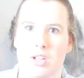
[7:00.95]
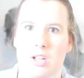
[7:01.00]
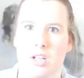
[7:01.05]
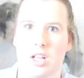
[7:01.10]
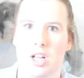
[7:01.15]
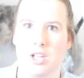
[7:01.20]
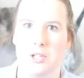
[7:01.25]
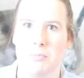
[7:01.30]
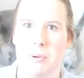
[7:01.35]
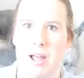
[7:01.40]
and
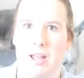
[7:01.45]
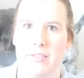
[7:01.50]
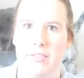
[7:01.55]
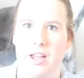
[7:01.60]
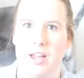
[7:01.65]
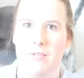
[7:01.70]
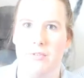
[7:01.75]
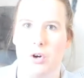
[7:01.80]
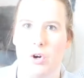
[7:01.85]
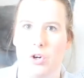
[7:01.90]
clutch bag that
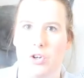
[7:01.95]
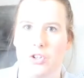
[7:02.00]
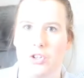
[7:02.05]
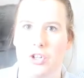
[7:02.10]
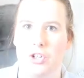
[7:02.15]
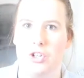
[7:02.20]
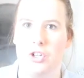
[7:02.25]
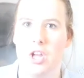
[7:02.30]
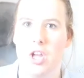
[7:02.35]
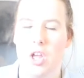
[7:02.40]
I've
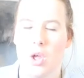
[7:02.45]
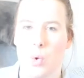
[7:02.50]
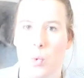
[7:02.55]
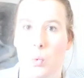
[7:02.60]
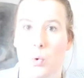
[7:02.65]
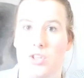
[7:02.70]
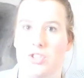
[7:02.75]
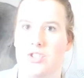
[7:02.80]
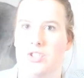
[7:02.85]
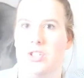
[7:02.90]
ordered,
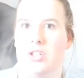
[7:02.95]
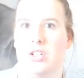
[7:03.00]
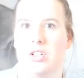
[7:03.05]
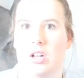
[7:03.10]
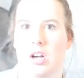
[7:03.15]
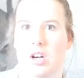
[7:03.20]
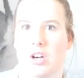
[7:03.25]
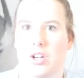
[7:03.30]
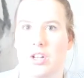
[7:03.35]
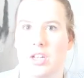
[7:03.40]
which still
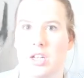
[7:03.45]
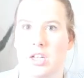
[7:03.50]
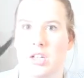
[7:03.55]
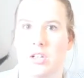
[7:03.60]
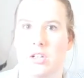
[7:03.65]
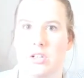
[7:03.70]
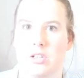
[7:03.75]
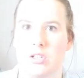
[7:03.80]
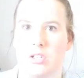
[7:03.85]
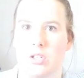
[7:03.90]
aren't
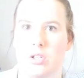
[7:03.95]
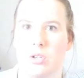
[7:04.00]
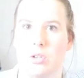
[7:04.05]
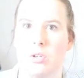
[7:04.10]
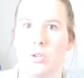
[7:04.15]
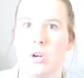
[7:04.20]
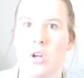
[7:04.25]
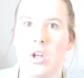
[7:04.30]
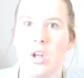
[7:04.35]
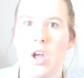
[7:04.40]
here,
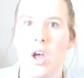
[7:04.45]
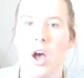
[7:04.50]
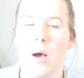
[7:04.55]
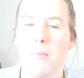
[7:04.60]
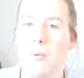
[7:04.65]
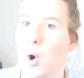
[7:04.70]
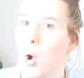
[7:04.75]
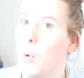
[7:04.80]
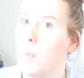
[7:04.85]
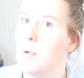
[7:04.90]

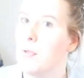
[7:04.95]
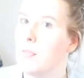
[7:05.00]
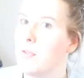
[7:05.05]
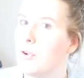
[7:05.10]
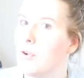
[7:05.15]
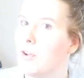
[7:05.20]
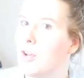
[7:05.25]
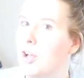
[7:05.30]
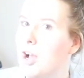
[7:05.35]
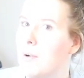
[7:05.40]
so hoping they're
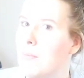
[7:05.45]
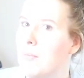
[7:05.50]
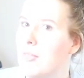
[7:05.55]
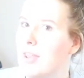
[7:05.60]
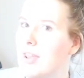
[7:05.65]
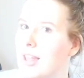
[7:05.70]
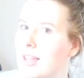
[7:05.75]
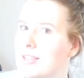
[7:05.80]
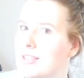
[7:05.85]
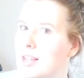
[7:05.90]
going to come in the
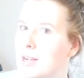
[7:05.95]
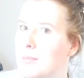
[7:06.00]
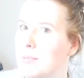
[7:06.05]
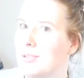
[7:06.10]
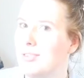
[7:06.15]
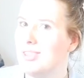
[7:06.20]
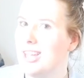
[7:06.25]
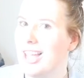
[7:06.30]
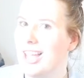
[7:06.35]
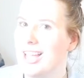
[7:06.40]
next
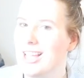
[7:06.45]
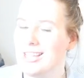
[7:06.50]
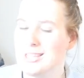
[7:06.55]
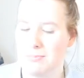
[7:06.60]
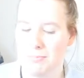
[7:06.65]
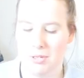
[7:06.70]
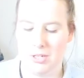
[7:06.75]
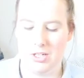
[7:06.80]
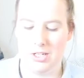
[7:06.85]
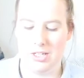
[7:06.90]
couple of days,
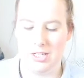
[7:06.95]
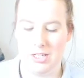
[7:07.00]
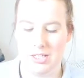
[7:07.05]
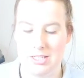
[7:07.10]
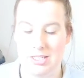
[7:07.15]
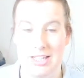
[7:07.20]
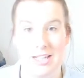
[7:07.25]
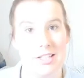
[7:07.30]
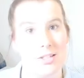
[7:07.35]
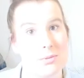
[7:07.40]

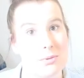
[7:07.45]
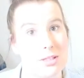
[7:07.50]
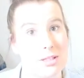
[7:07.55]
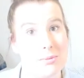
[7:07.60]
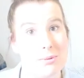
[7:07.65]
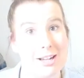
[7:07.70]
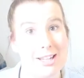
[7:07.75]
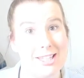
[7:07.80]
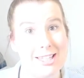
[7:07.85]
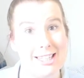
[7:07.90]
because that's when the
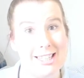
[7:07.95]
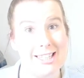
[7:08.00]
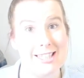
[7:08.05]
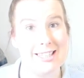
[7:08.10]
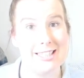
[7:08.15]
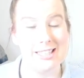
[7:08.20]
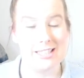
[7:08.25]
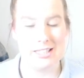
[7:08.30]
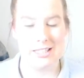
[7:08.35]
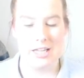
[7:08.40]
wedding is.